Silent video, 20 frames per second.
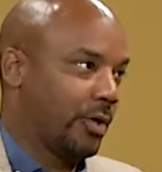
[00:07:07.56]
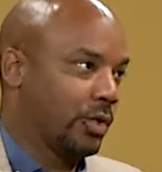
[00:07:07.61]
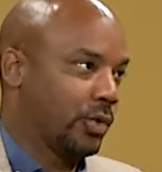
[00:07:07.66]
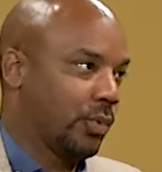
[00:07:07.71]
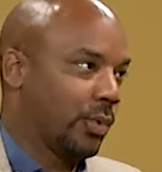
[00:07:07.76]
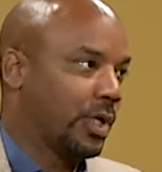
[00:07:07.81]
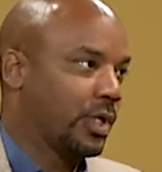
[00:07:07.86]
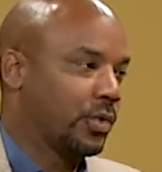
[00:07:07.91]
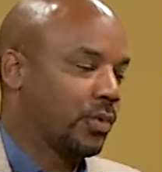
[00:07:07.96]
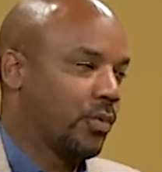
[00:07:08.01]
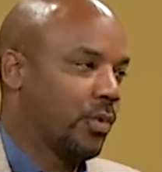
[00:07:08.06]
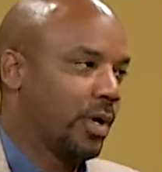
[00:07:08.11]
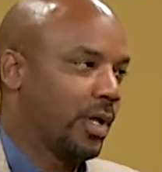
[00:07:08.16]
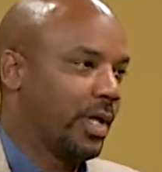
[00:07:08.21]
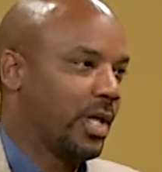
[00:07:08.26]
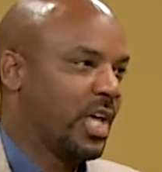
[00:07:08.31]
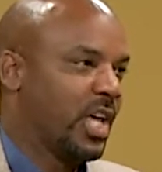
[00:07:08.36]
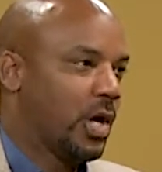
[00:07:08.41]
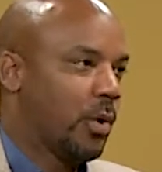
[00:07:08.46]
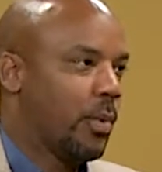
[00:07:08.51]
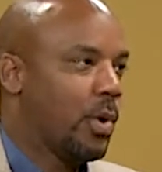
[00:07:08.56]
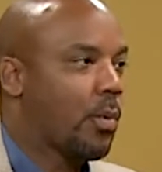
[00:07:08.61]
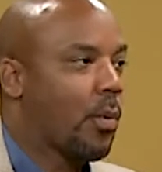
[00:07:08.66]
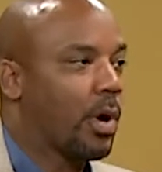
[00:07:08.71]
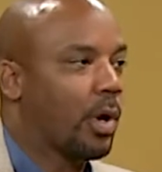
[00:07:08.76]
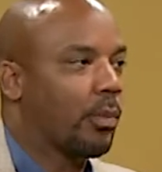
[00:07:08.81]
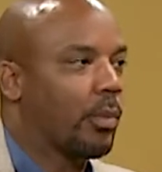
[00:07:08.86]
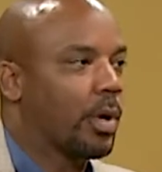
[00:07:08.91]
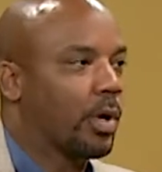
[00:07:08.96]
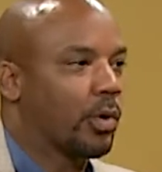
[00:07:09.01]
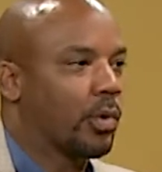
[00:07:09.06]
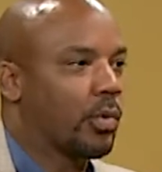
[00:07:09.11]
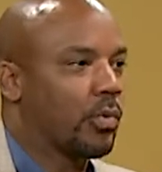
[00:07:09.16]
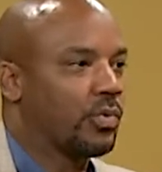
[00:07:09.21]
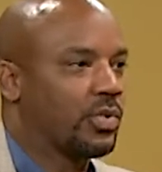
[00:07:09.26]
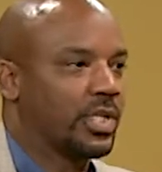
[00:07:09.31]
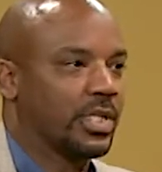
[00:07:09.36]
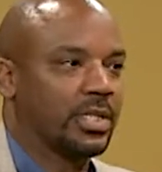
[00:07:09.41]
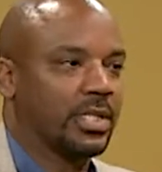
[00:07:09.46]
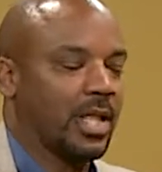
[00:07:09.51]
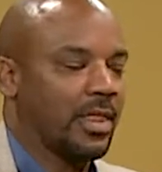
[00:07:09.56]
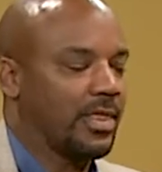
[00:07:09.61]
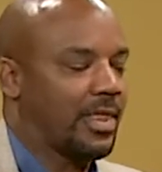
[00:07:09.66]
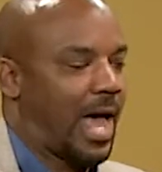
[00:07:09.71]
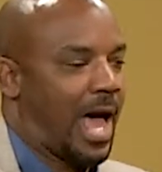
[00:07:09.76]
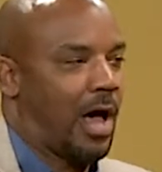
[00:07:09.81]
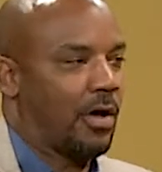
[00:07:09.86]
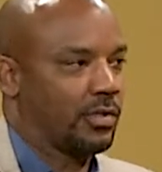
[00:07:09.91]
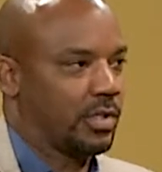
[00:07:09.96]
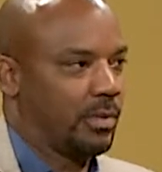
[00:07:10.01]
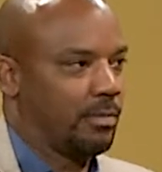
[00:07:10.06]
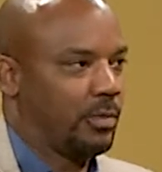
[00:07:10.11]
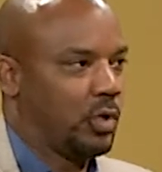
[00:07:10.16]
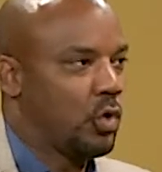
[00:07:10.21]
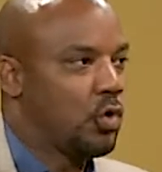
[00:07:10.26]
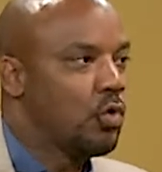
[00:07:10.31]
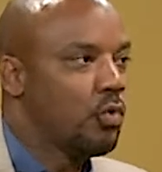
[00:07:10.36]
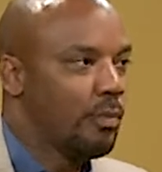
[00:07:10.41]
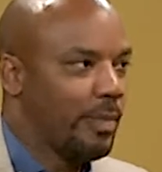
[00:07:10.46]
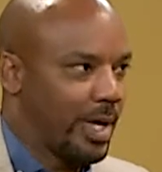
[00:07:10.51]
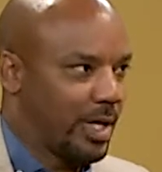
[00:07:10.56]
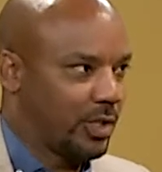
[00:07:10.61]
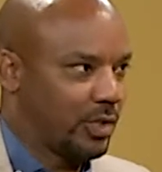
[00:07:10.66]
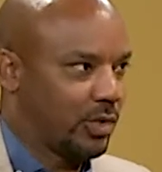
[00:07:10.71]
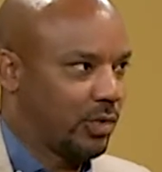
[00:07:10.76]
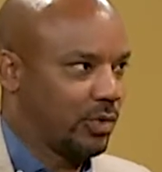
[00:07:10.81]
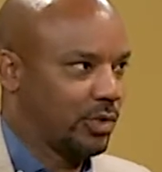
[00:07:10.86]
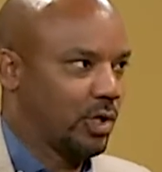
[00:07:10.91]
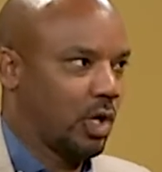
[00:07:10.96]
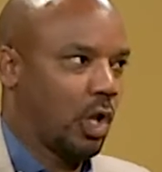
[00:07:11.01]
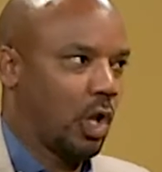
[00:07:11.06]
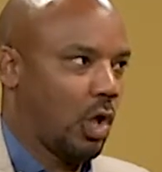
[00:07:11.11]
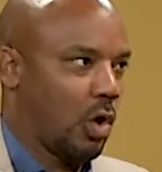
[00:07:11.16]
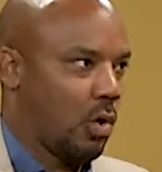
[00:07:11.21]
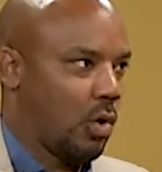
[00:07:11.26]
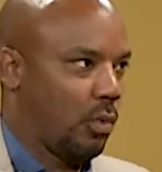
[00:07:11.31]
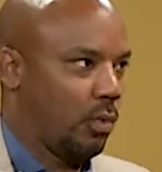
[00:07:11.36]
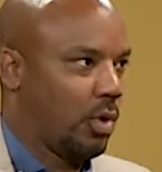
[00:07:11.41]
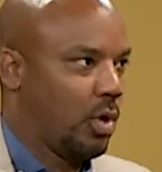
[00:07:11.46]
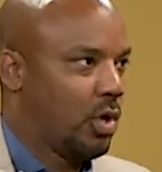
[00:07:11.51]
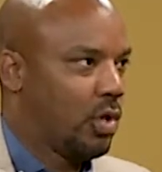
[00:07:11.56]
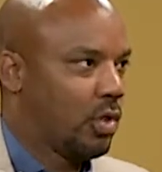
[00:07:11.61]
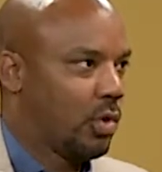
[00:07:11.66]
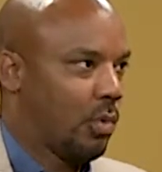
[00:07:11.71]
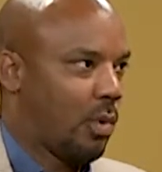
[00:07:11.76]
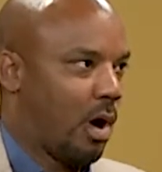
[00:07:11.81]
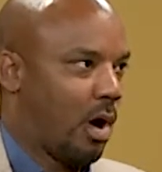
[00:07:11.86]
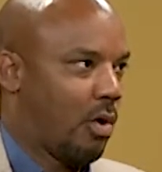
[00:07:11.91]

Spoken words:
2020, we want to recruit just 1,000 new mentors alone through our